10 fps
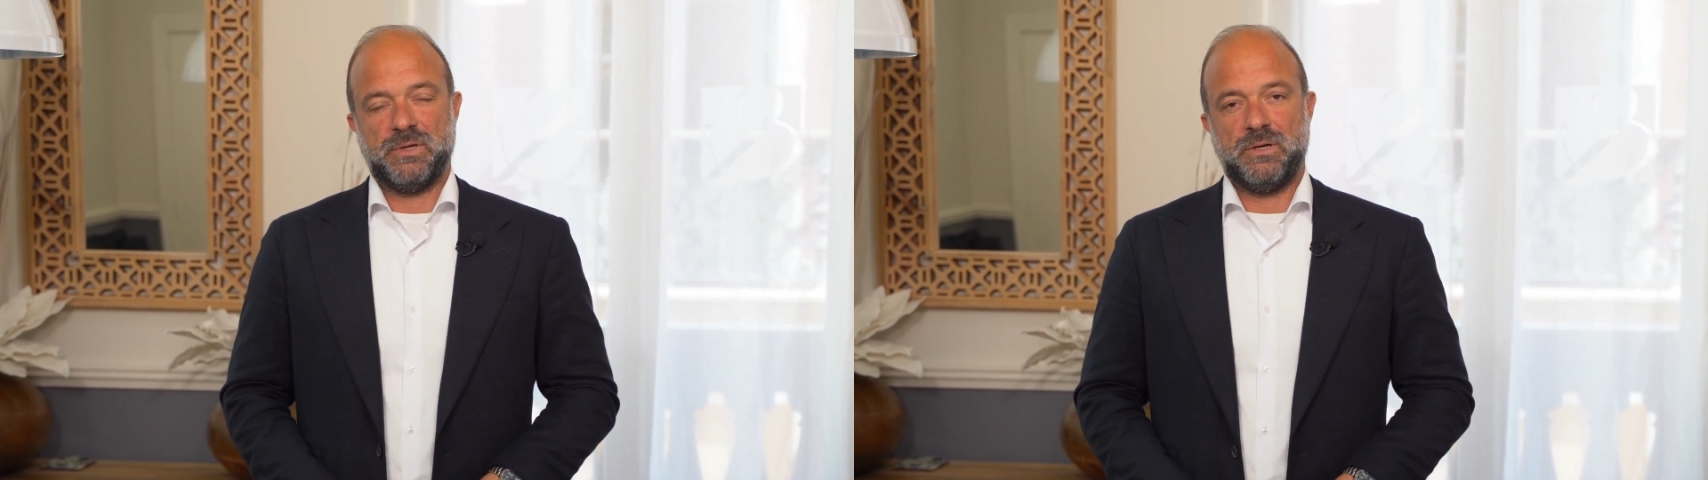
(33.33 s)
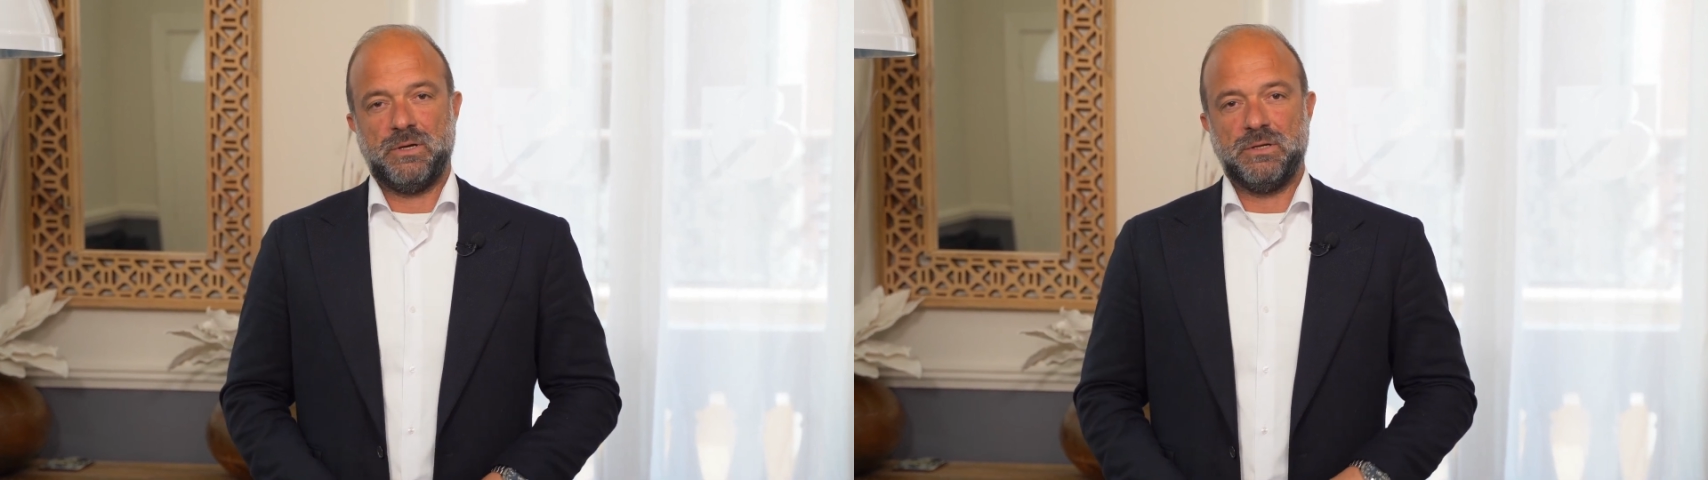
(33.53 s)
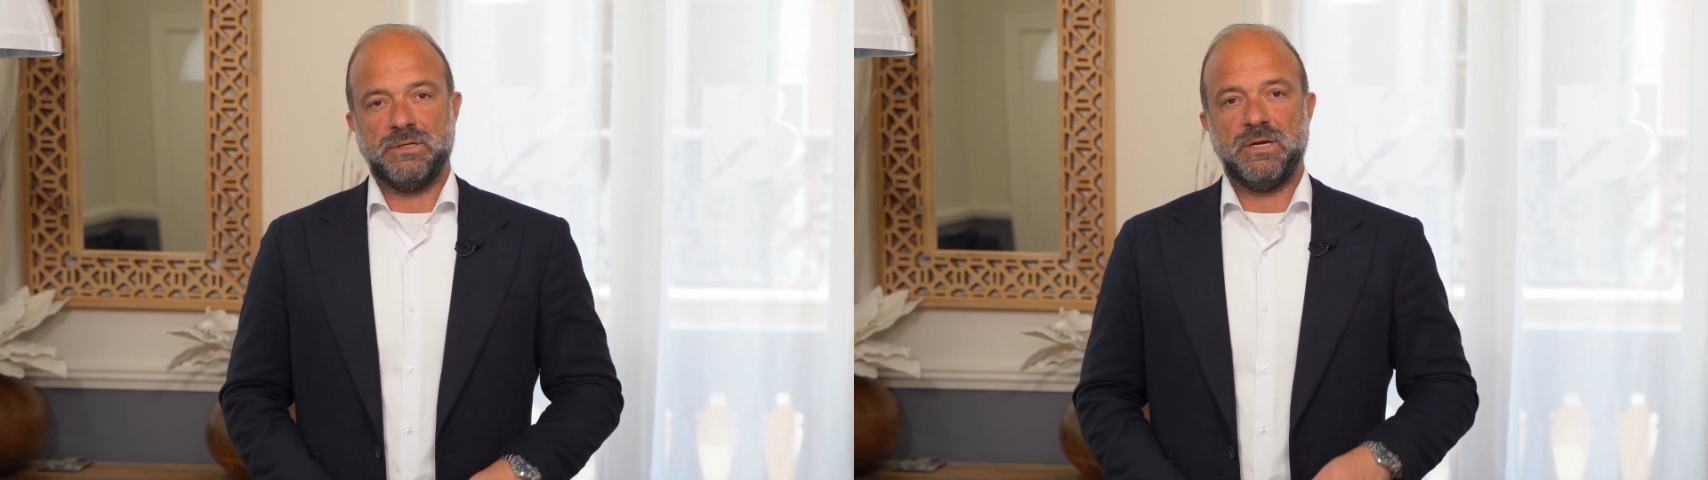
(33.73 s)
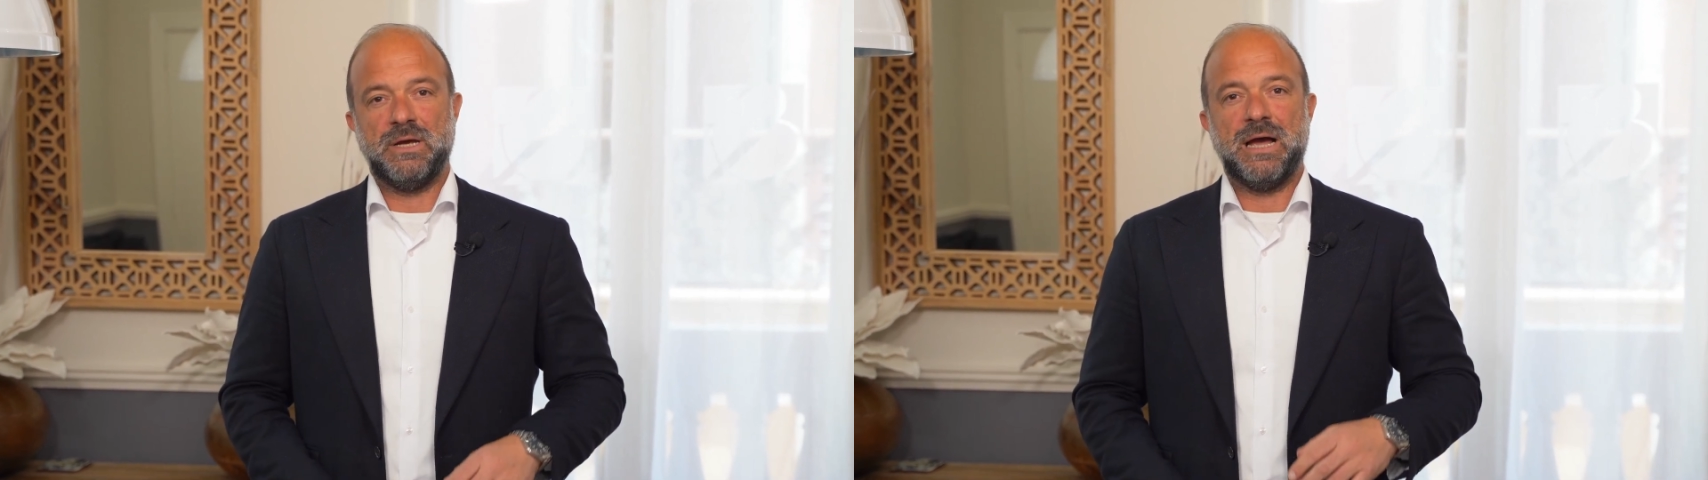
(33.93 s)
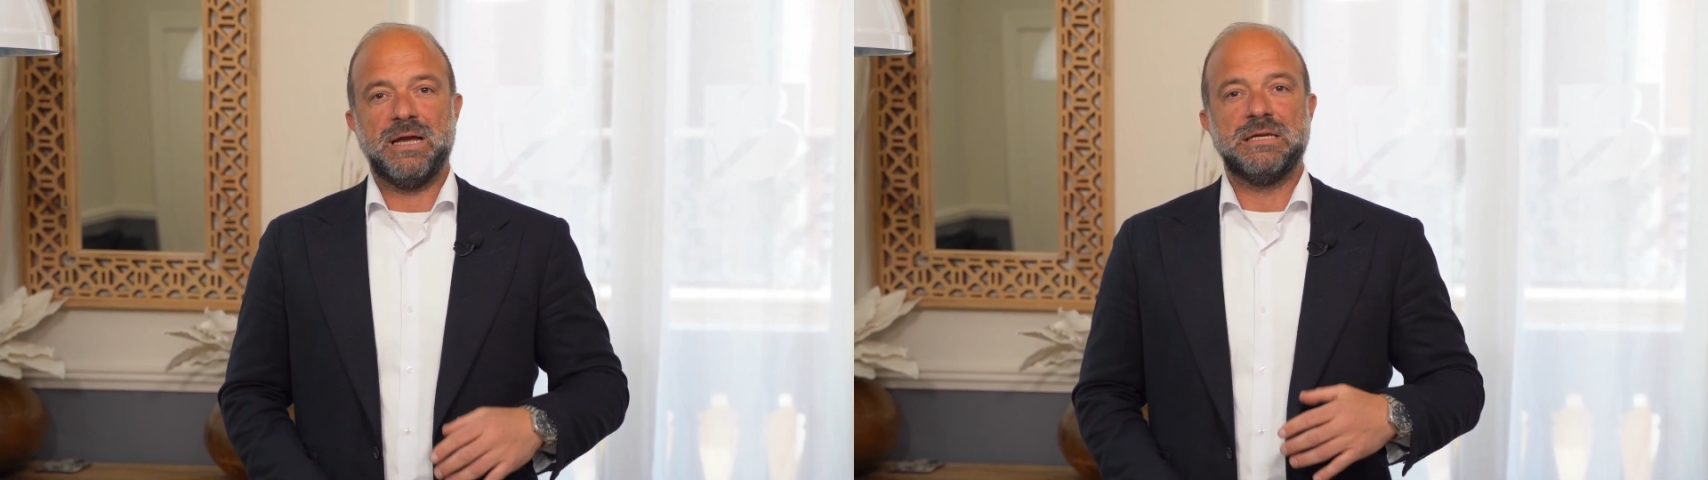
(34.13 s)

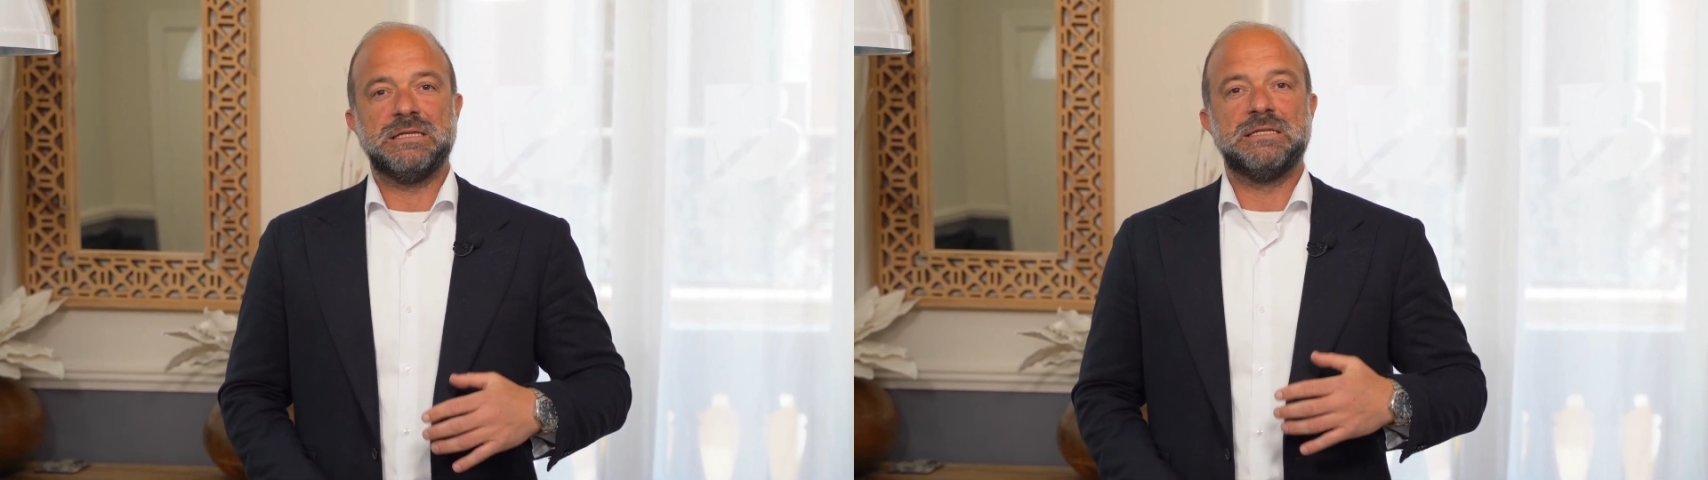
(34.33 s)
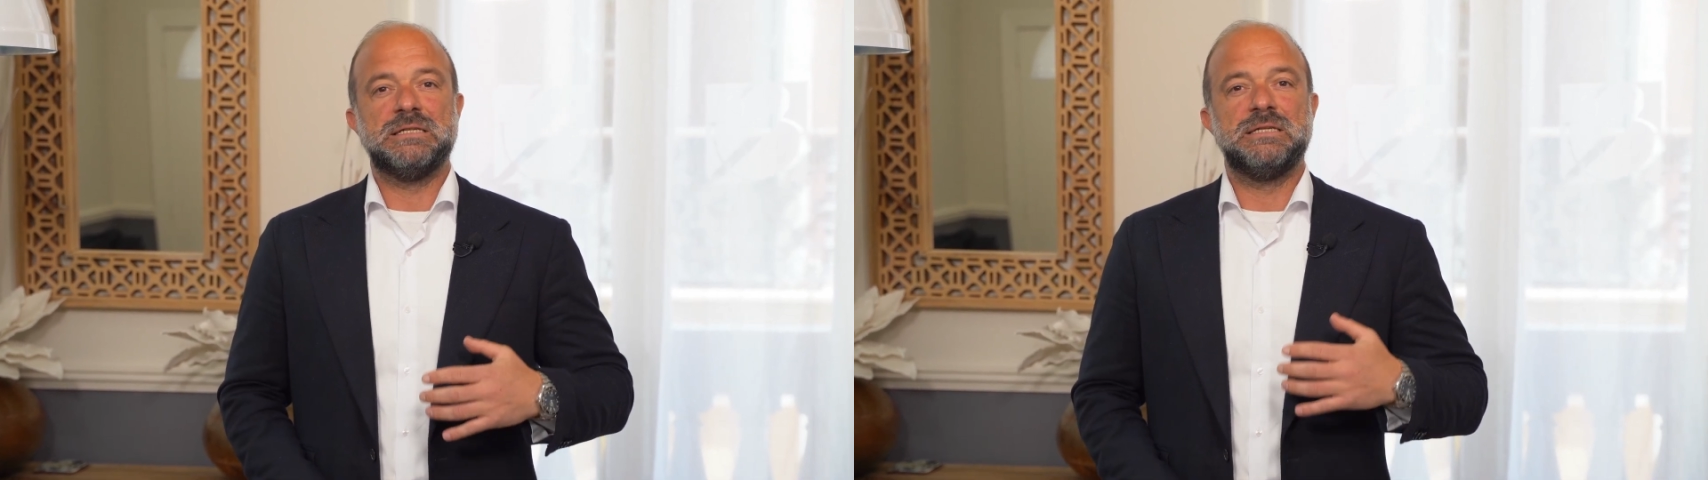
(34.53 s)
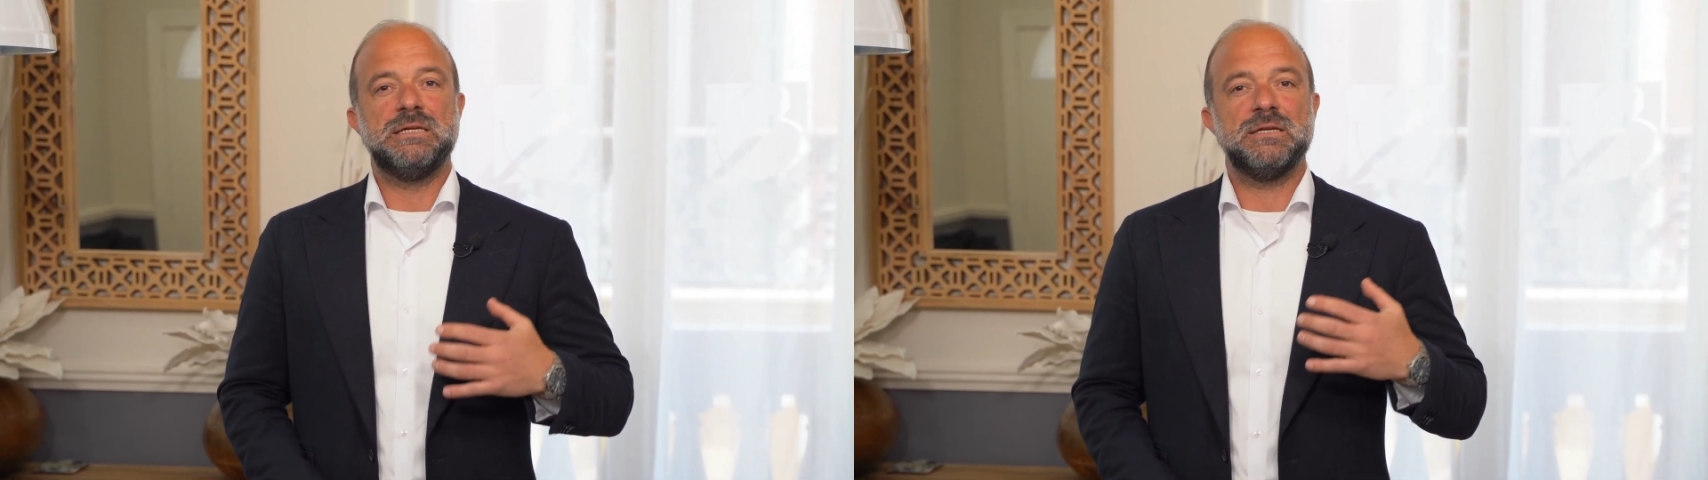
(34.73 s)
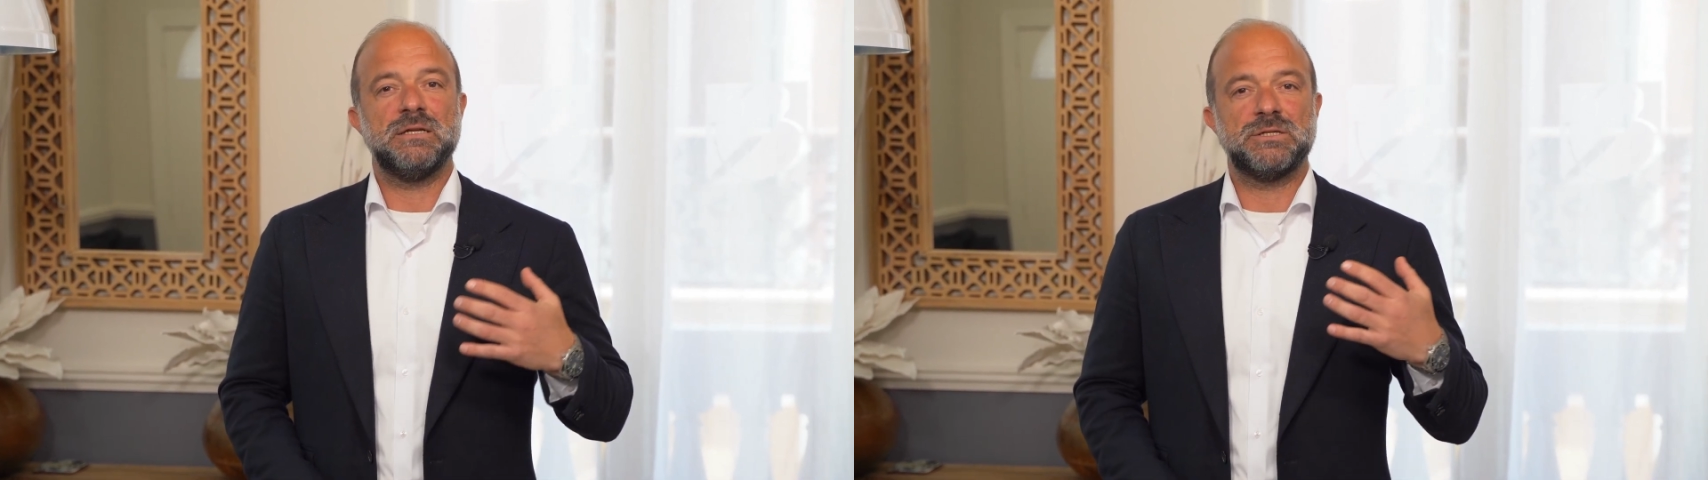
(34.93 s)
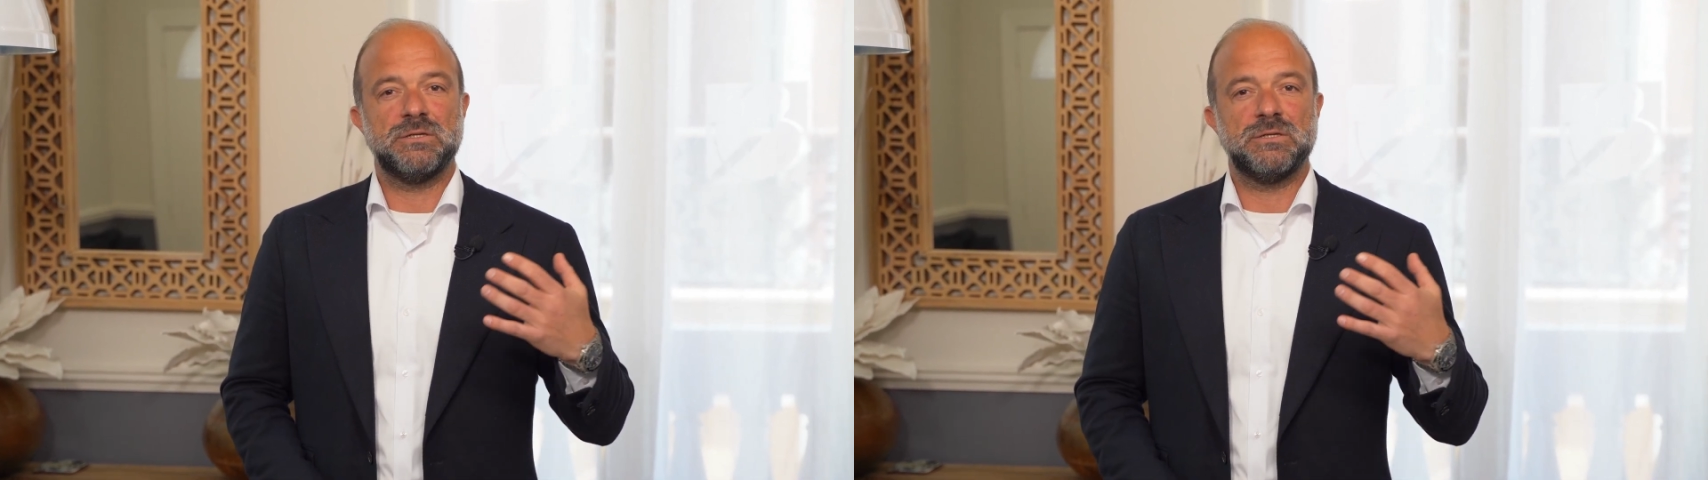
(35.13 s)
The ideal